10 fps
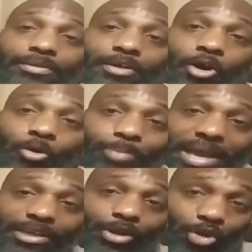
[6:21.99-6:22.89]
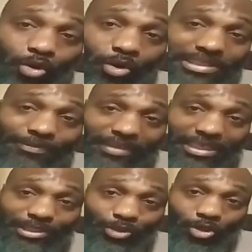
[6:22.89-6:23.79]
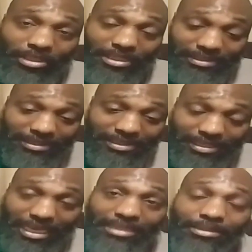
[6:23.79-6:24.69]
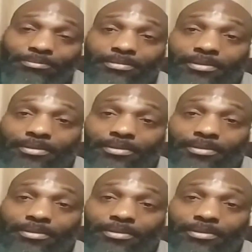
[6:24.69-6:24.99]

Obey the laws of Esau, because this is his kingdom.